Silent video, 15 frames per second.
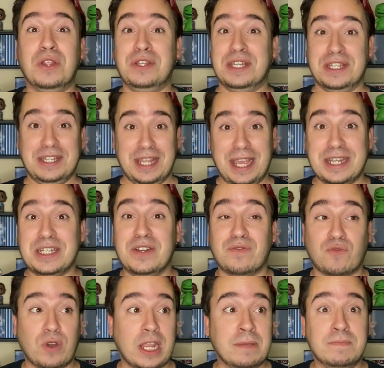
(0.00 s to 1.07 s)
Detective
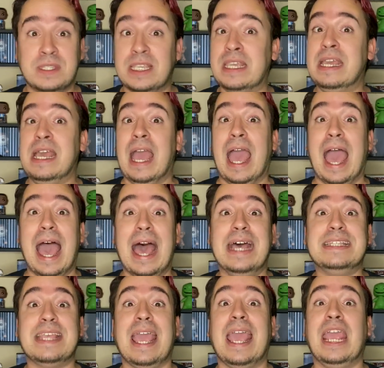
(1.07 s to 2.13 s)
Ramsey
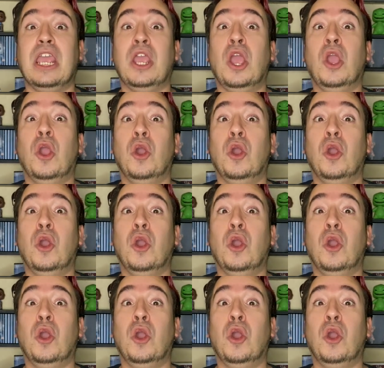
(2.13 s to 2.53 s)
has a